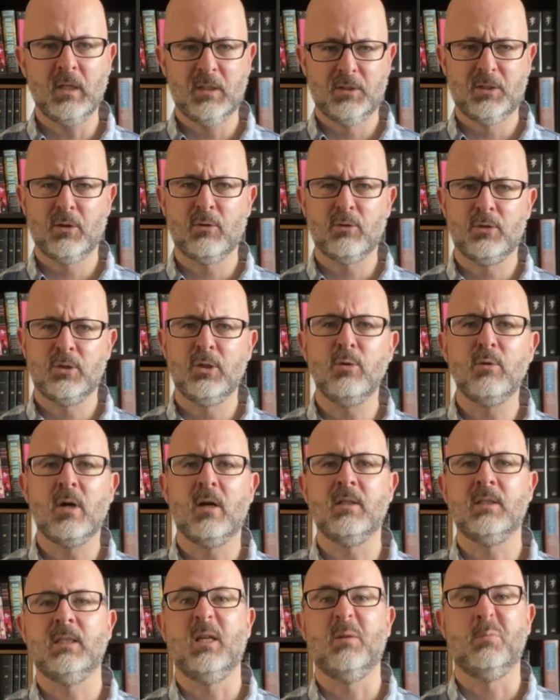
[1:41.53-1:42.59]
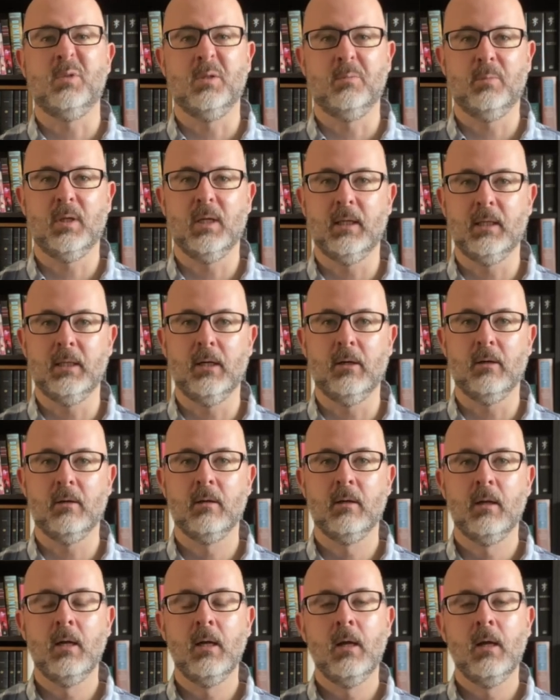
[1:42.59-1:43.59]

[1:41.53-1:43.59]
So there's two concepts at play here.